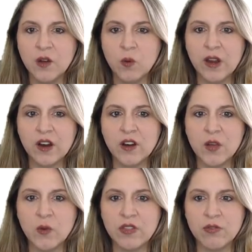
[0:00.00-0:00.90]
We
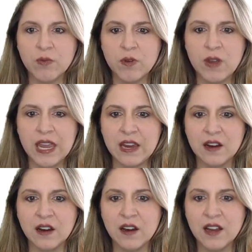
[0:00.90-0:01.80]
already went through
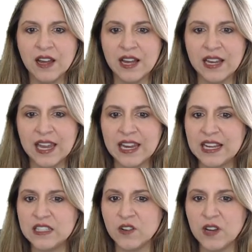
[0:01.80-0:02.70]
here. Again,
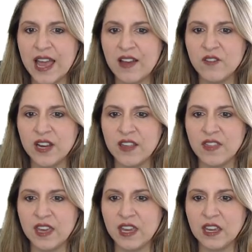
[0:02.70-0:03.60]
I don't have
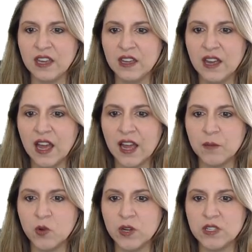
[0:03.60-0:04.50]
anything.
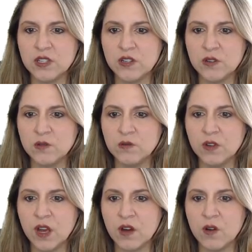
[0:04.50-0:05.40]
I'm going to
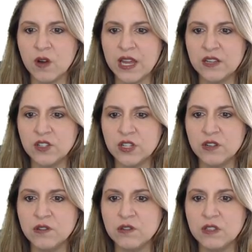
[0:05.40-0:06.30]
go and
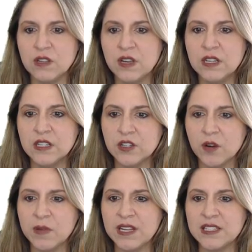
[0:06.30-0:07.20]
choose
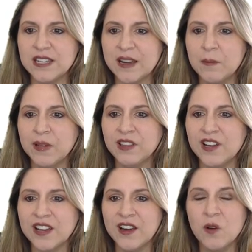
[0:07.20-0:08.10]
deterministic, but
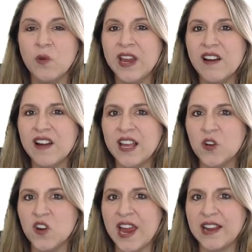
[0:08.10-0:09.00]
look, we already
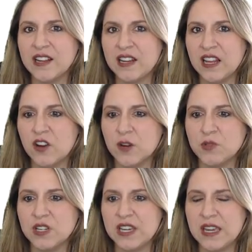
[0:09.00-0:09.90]
created an
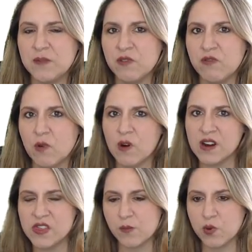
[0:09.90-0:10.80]
encryption key before
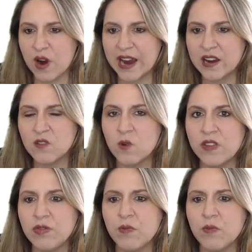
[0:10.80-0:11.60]
in the prior run